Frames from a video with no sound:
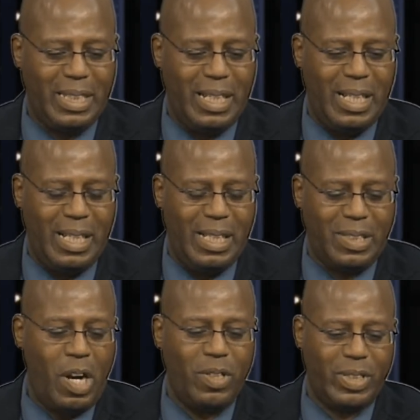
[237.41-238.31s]

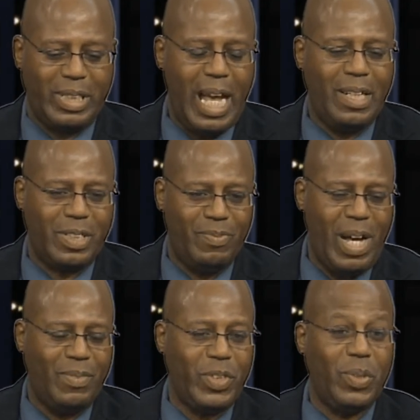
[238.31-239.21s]
Guardians of the Galaxy
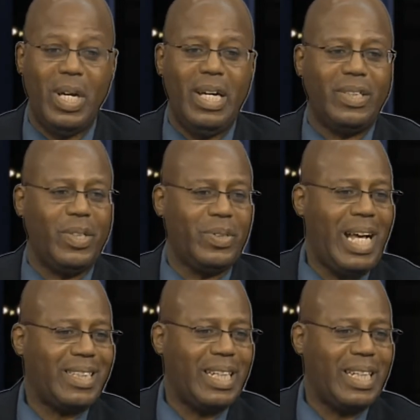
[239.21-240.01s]
Volume 2. So that's a